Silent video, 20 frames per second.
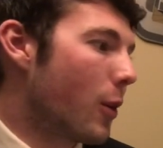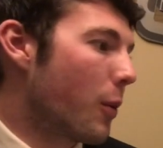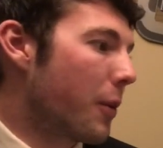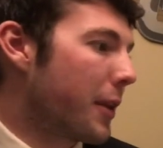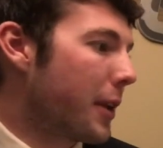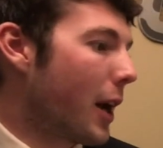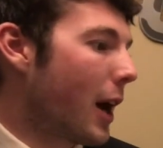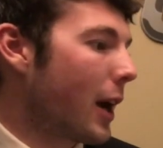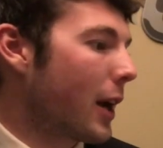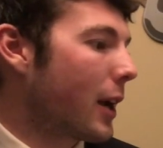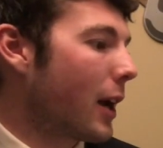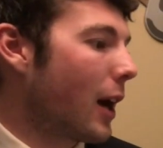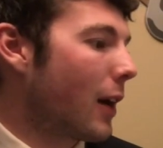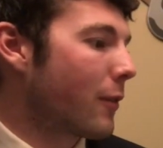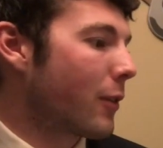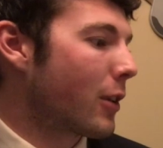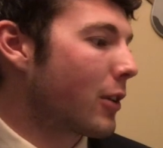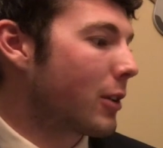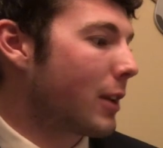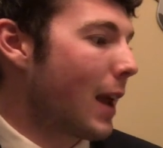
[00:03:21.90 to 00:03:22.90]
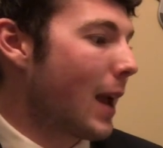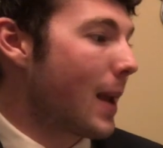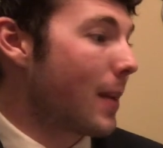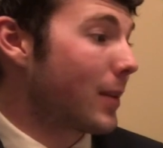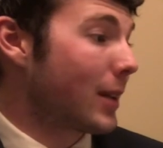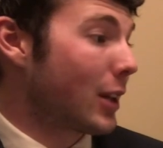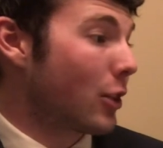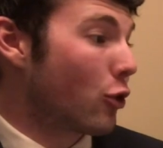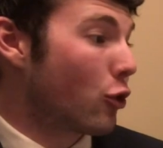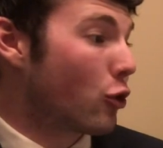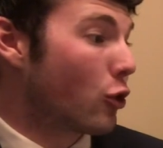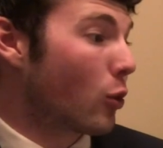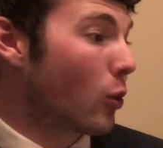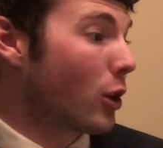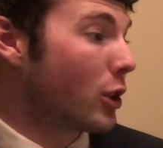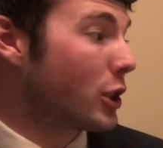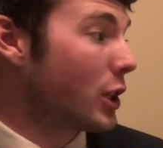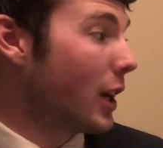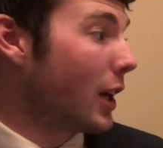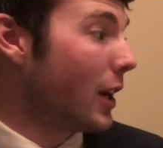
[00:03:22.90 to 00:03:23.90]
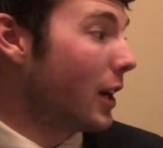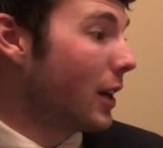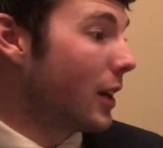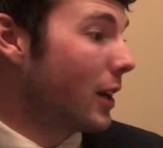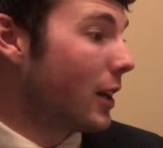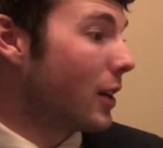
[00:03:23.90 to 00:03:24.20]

non conference games against Georgia,